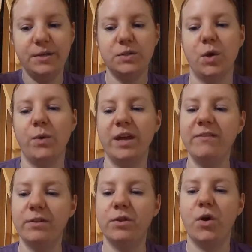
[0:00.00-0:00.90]
So
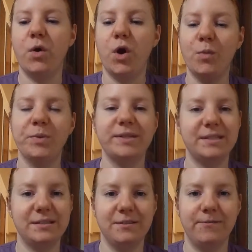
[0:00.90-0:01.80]
even though Hopeless
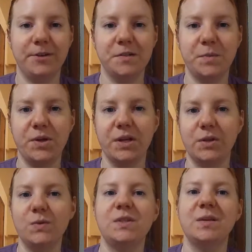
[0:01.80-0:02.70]
is the first book and
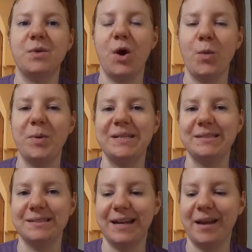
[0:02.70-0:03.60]
Losing Hope is
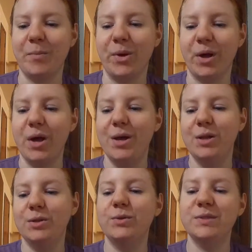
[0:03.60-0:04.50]
the second book,
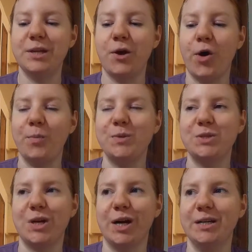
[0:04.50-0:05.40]
Losing Hope
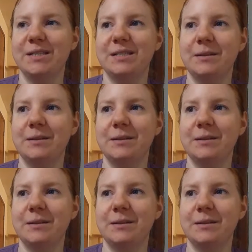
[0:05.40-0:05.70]
starts